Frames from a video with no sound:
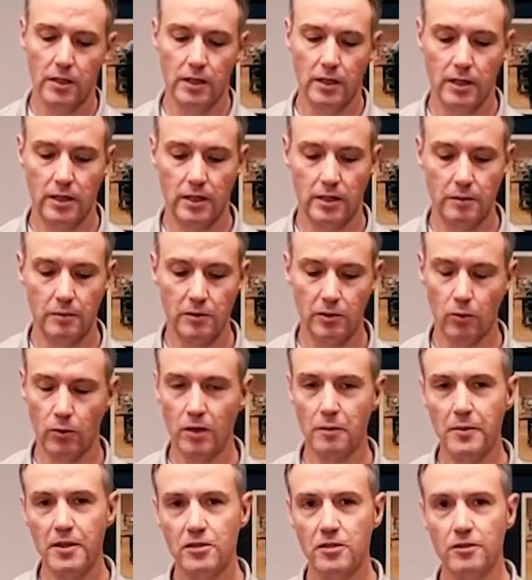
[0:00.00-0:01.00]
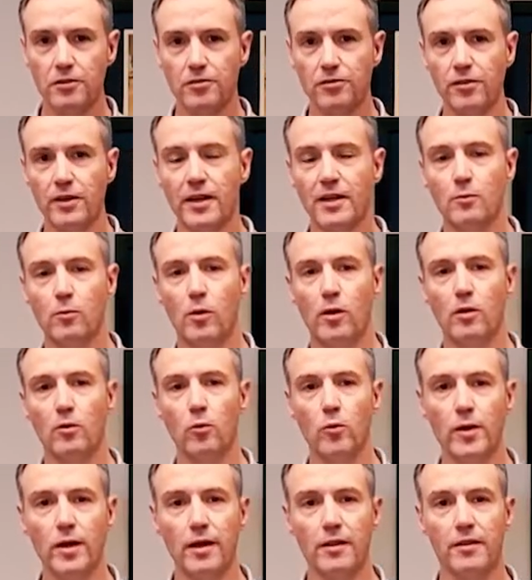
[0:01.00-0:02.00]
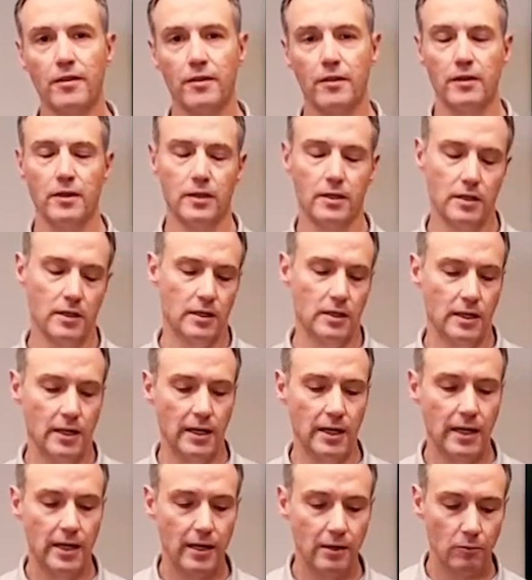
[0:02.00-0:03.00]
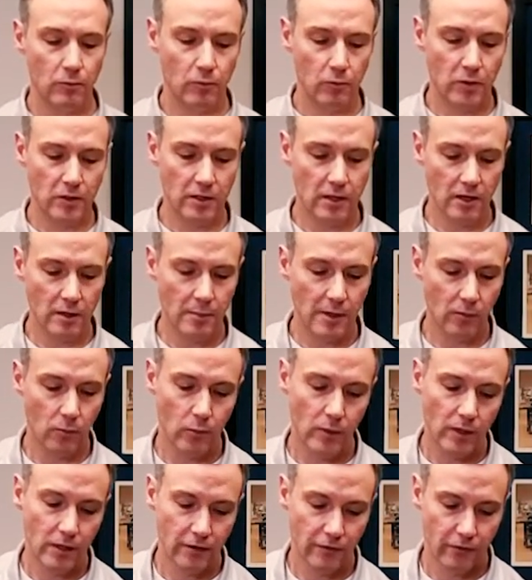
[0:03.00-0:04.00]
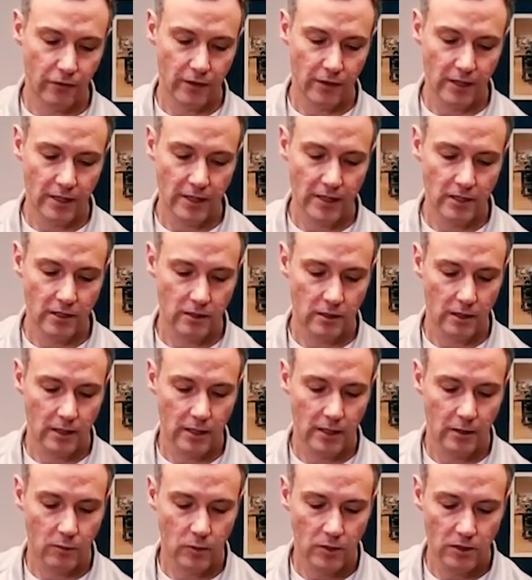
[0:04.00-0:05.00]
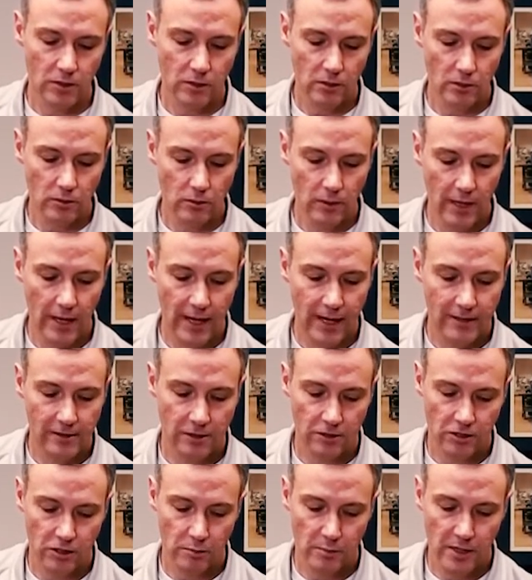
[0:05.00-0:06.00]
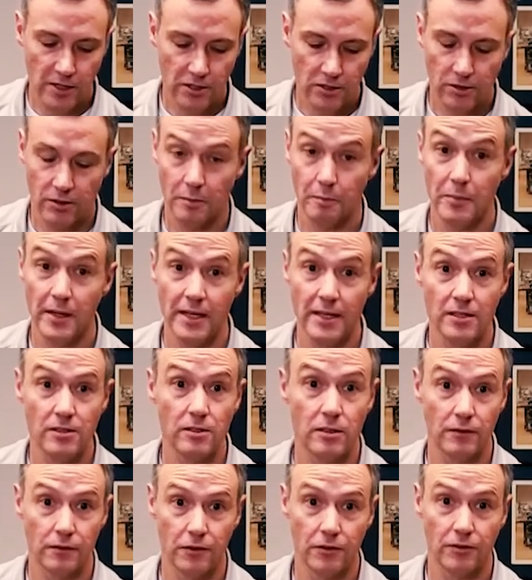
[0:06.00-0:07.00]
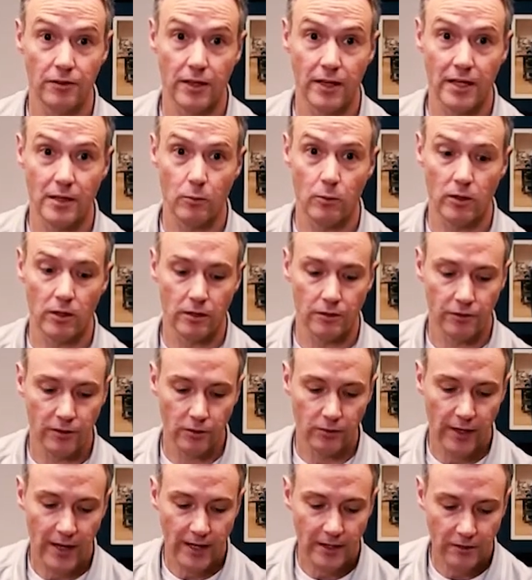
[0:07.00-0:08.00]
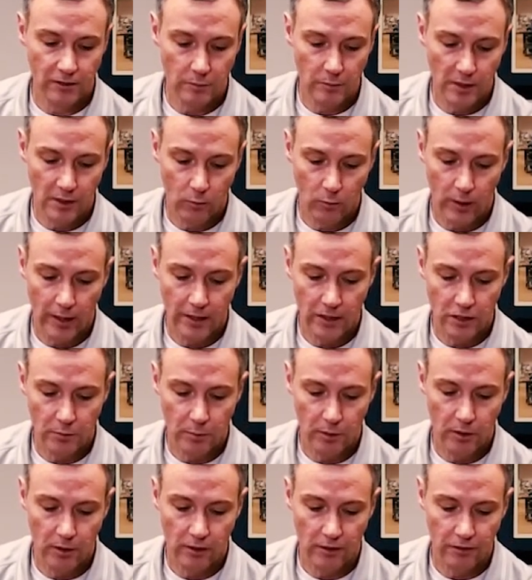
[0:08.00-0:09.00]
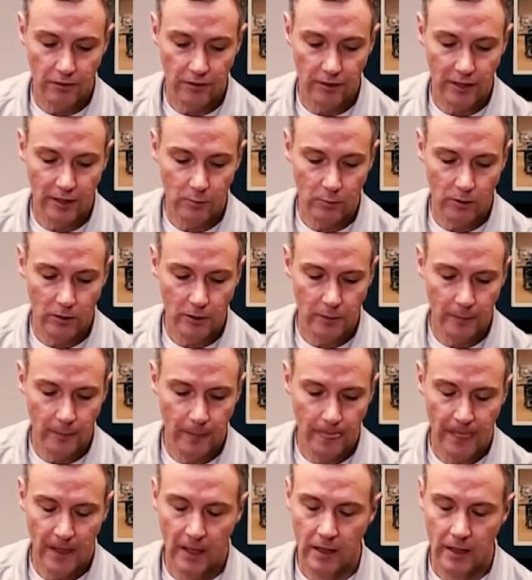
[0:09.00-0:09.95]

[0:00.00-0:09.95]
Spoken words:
You'll want to measure the sidewall width. And when we talk about width for these, we do ask that you measure the base of the sidewall. So that is going to be the widest part of the sidewall.